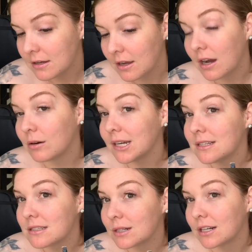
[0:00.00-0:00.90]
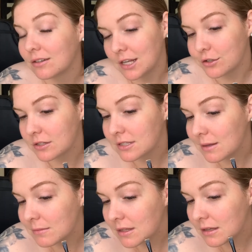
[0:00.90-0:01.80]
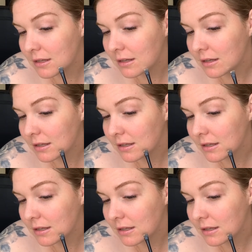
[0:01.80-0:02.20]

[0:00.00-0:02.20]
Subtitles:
Okay, so we're gonna go ahead and do the same thing.